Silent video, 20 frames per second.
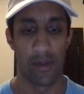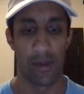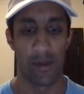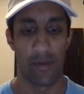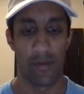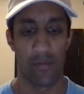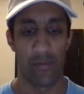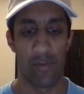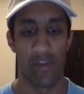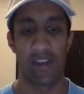
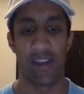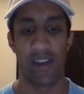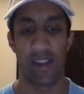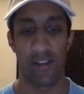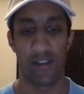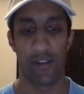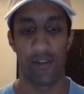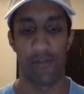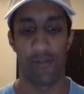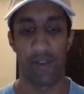We
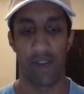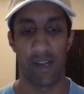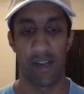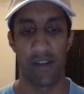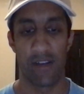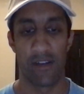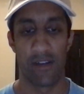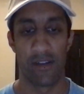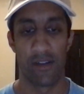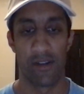tend to
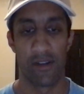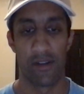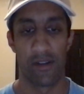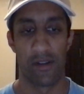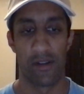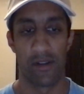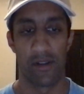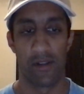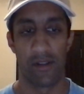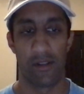find
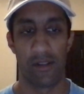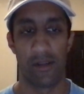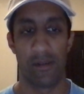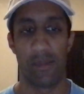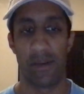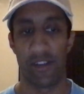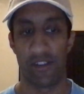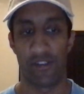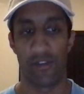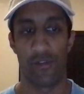the
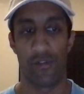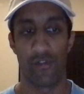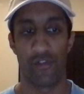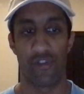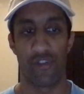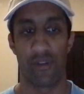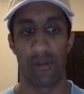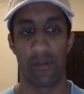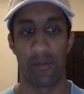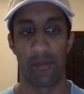best
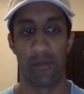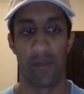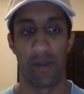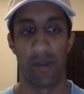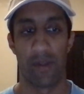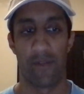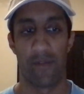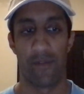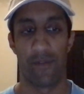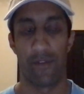solution
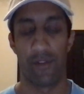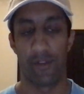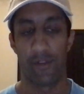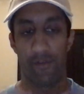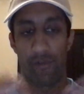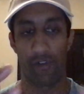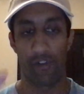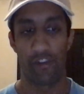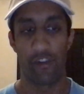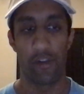for the
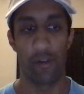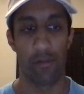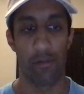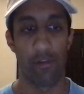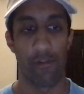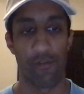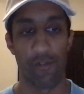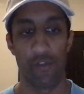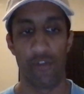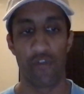foreseeable
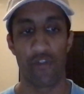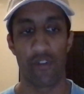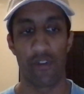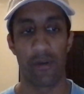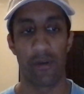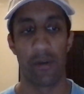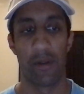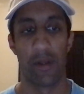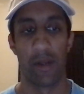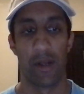
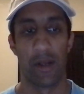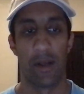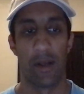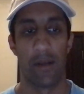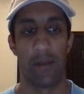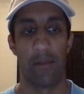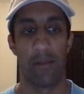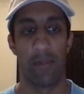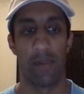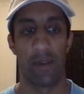future,
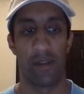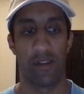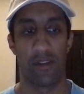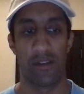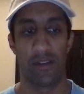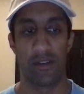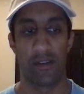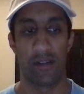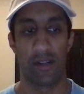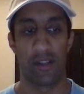but
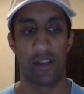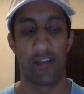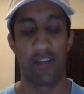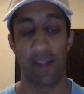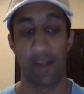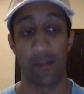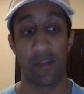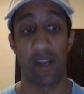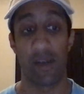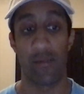at the
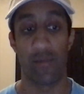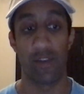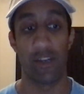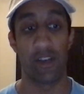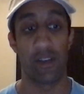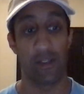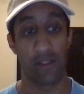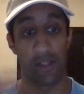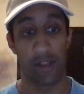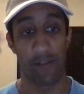same time, we need
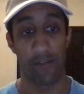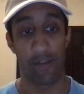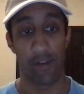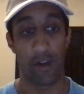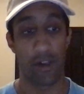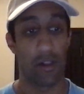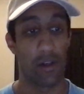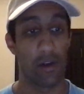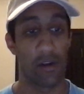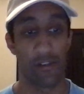to think
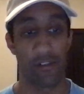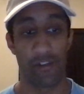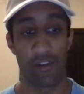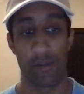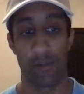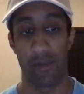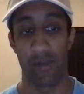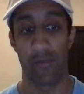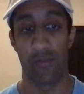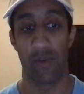very long
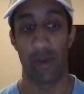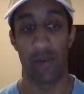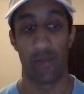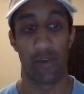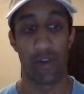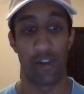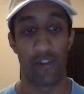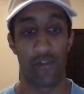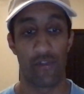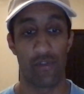term and
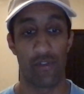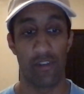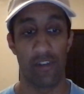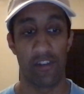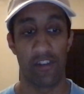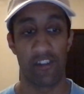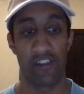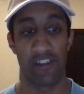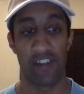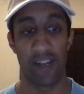what is truly
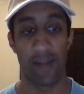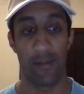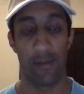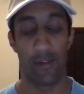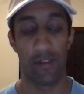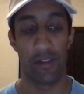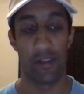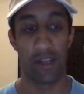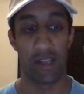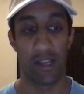sustainable
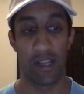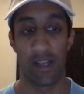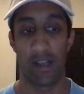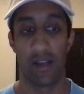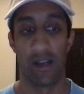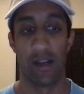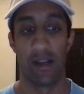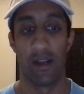thinking.